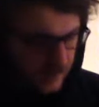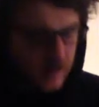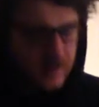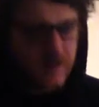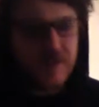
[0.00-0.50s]

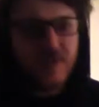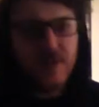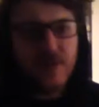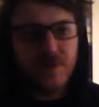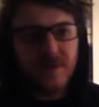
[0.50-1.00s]
It's really
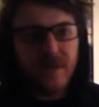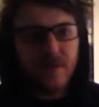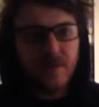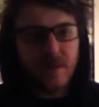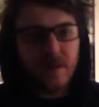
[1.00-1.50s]
slowed
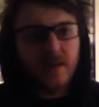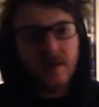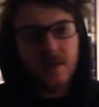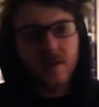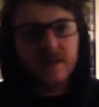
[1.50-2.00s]
down, but,
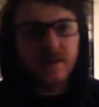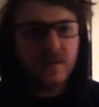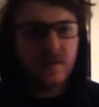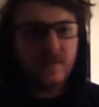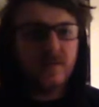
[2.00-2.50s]
that's a good
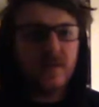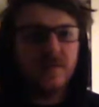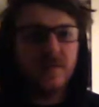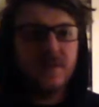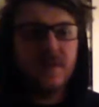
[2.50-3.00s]
thing. We'll
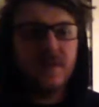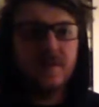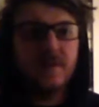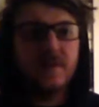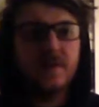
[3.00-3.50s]
see.
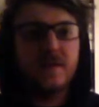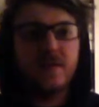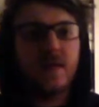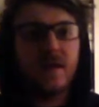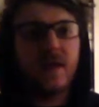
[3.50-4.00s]
It's
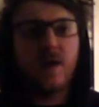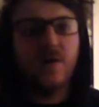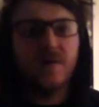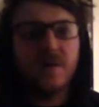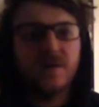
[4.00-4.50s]
going to kick
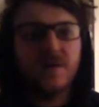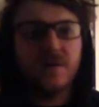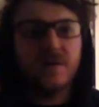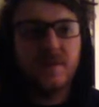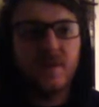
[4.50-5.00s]
off. Next run's
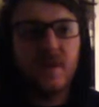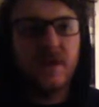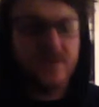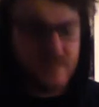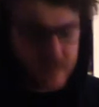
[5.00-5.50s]
going to be
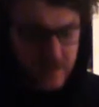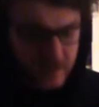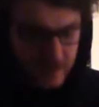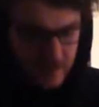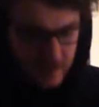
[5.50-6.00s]
wild, isn't
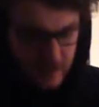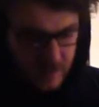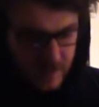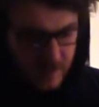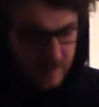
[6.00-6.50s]
it?
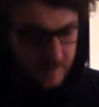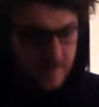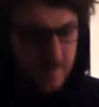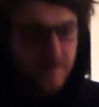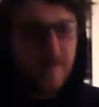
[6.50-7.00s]

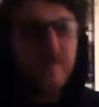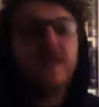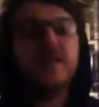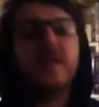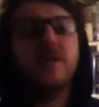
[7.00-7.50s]

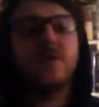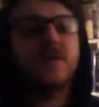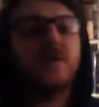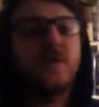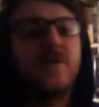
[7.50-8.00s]
Next thing I got
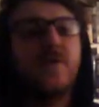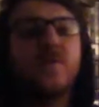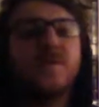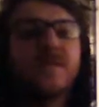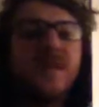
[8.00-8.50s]
screwed over
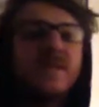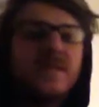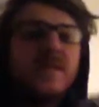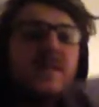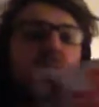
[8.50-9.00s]
on was
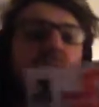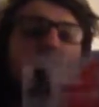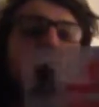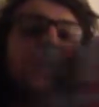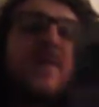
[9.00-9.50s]
this.
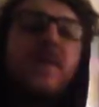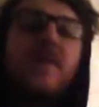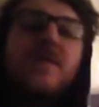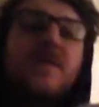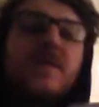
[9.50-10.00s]
I pre-ordered my